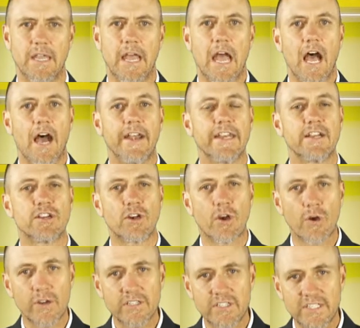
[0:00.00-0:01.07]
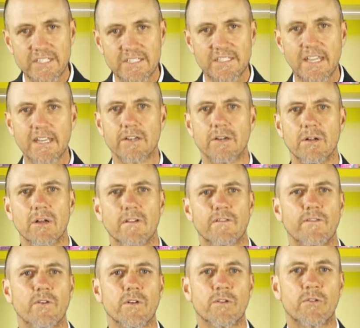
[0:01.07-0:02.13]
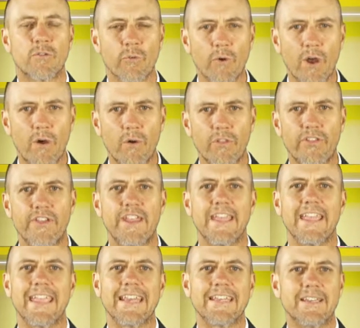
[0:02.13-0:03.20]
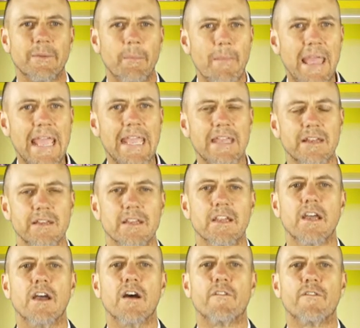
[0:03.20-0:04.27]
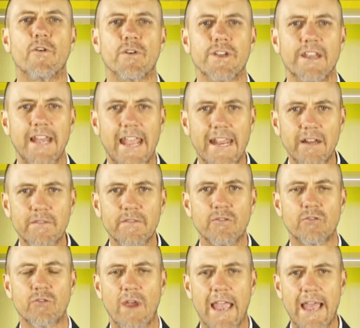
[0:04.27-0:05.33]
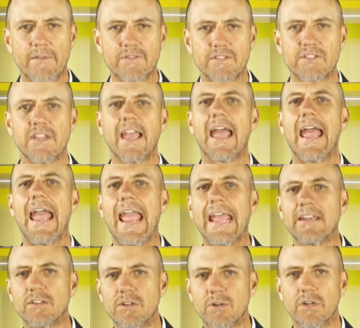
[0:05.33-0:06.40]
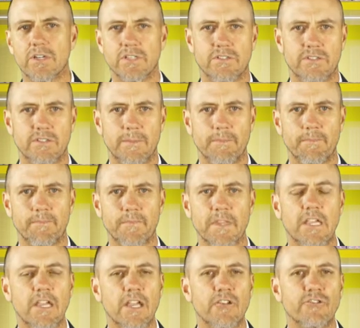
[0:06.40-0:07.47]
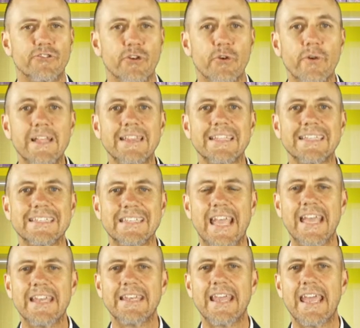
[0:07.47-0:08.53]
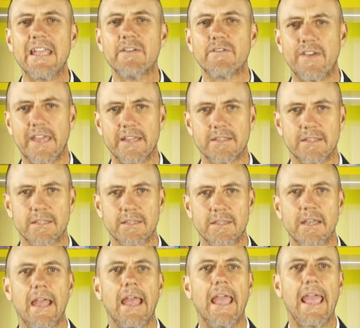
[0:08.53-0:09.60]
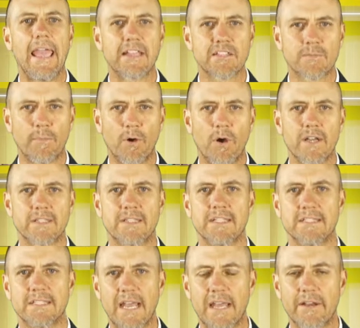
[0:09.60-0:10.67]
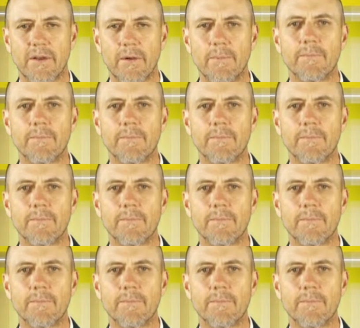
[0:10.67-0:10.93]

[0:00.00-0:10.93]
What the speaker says: an encouraging signal for growth in demand for native crafts and goods. During the 10-day event, Expoartesano